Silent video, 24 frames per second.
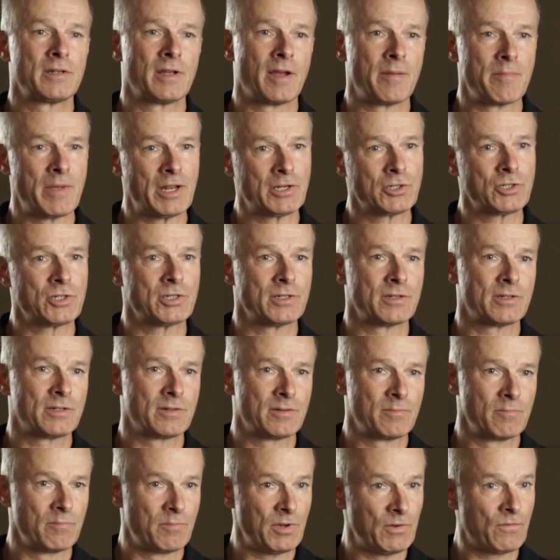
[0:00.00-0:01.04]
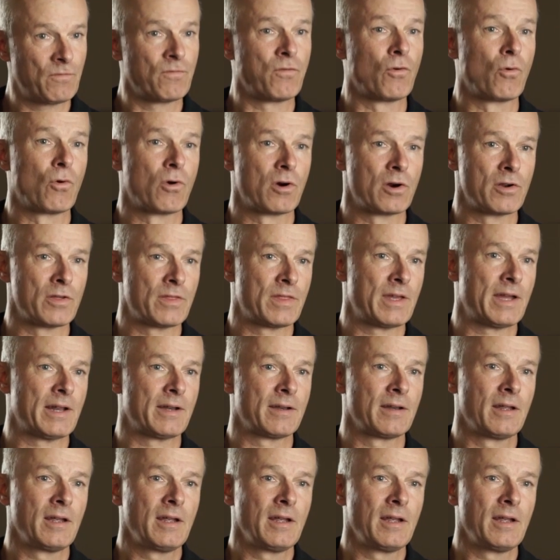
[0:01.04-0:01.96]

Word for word: I mentioned before that